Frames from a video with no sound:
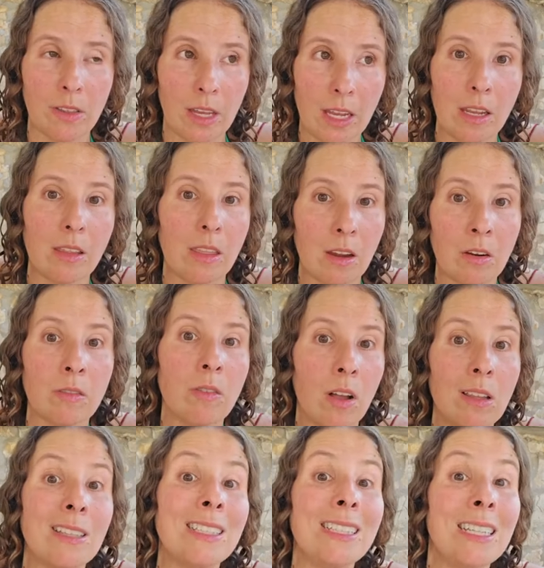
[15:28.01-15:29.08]
They're
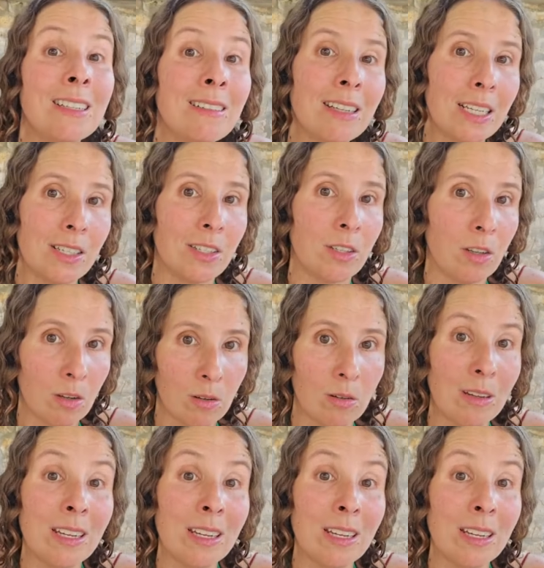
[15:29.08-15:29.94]
volunteering to go